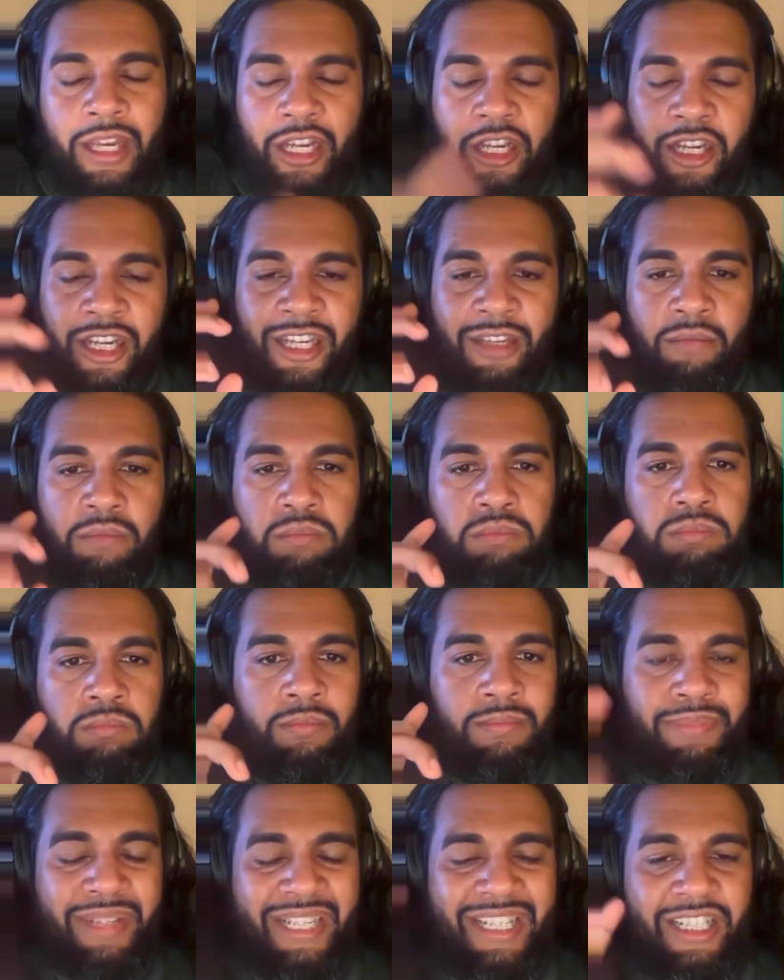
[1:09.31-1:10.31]
I
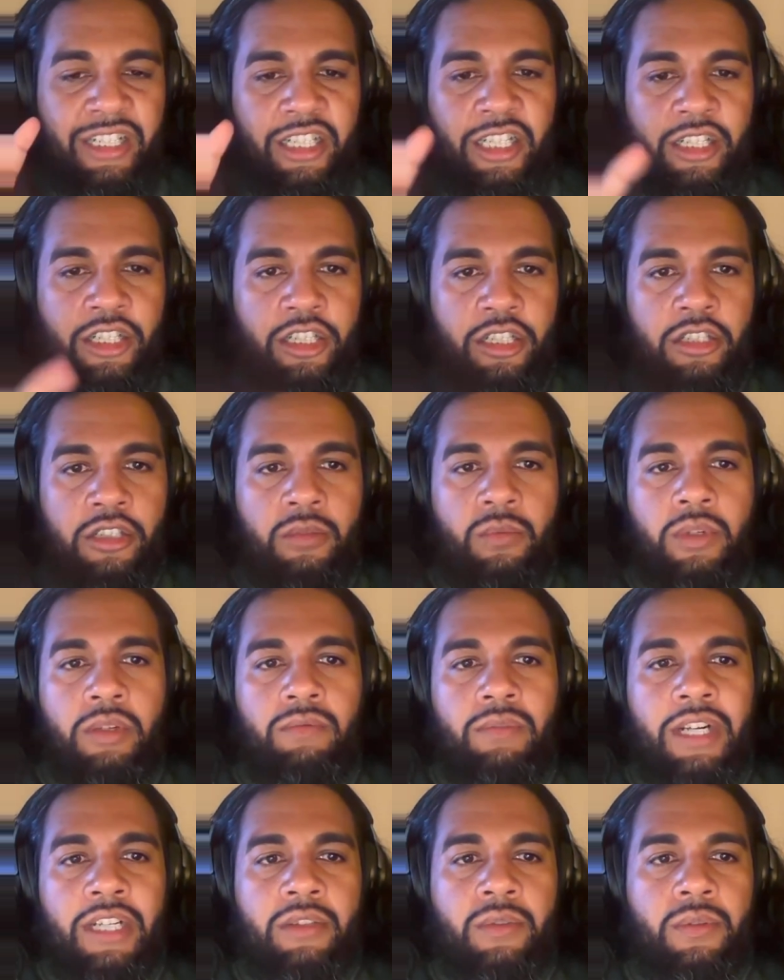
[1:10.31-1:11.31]
paid attention to
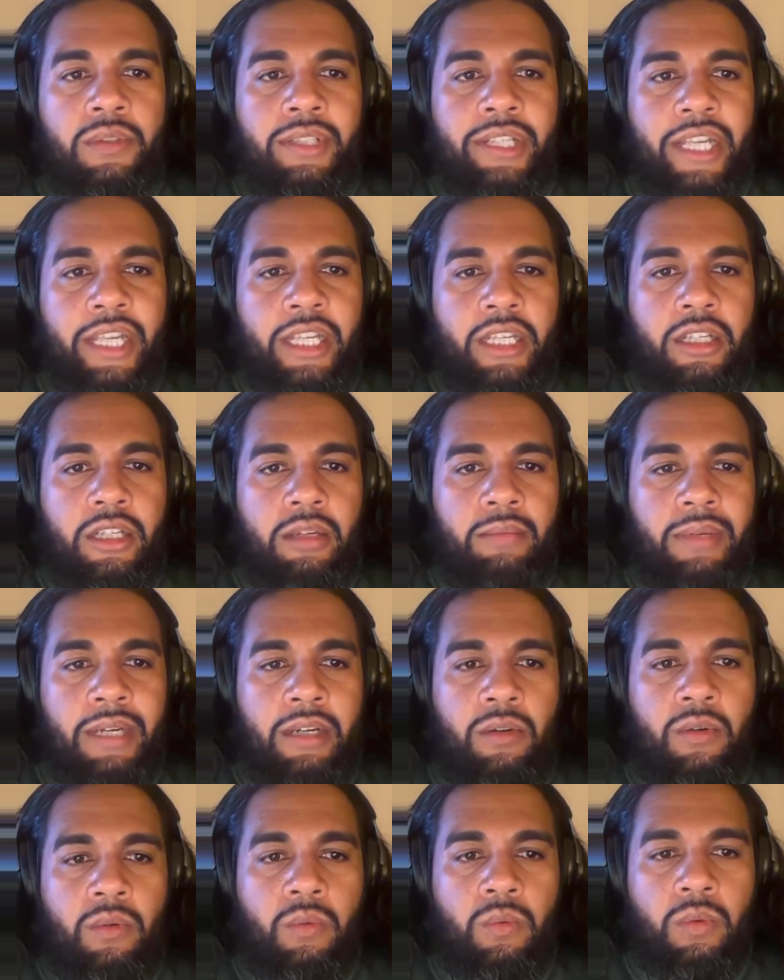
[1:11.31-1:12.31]
what Ras was saying
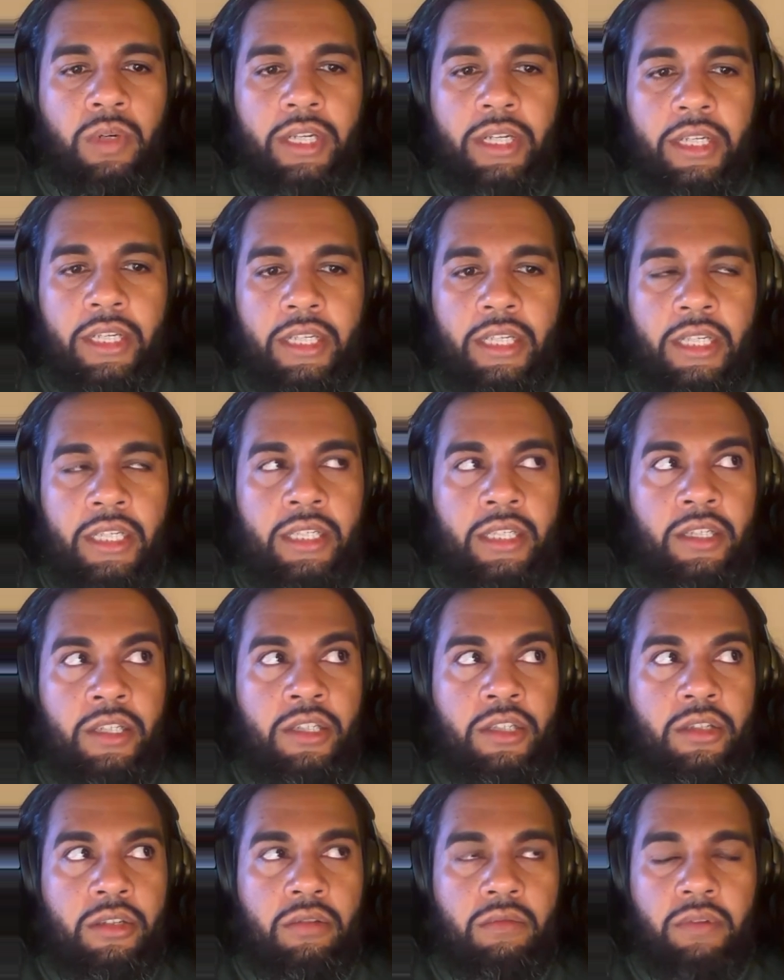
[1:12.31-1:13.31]
about what
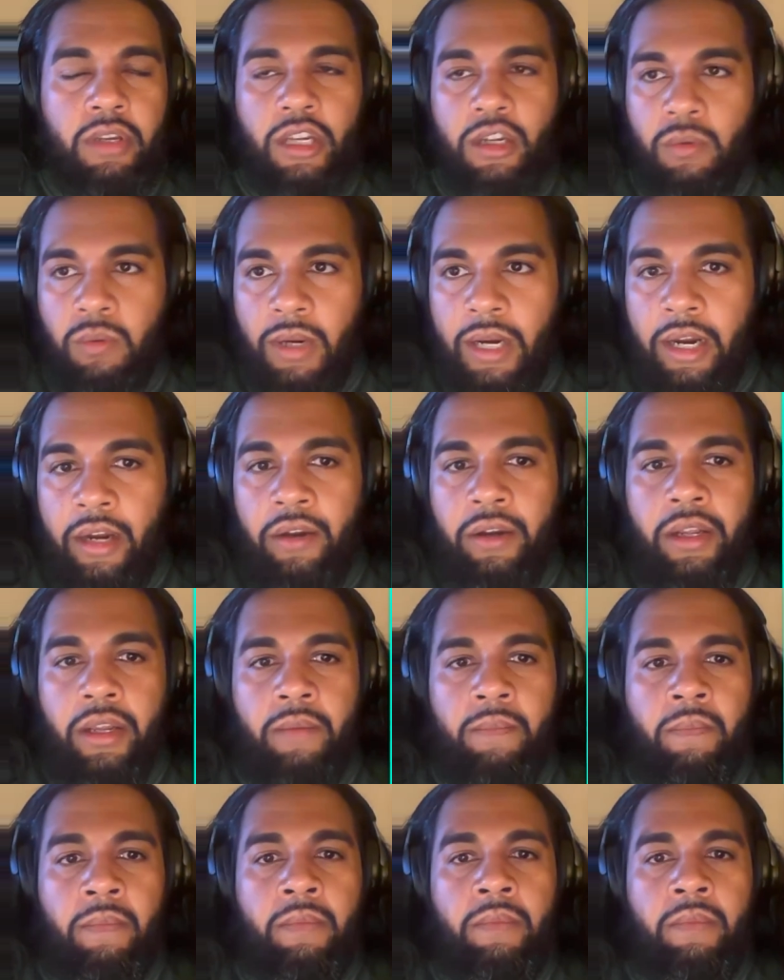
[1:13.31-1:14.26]
is required